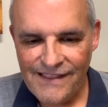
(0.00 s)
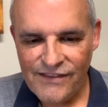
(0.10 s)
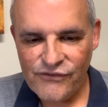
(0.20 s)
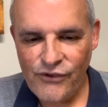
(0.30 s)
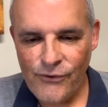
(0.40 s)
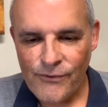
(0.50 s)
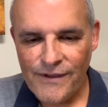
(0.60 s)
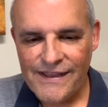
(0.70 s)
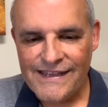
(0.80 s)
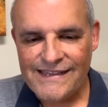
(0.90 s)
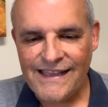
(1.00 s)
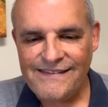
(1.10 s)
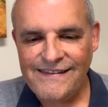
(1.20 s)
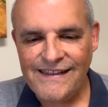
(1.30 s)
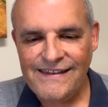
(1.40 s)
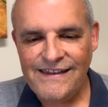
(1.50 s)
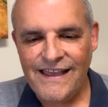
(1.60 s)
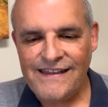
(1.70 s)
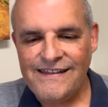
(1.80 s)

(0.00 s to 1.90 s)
So, 1999,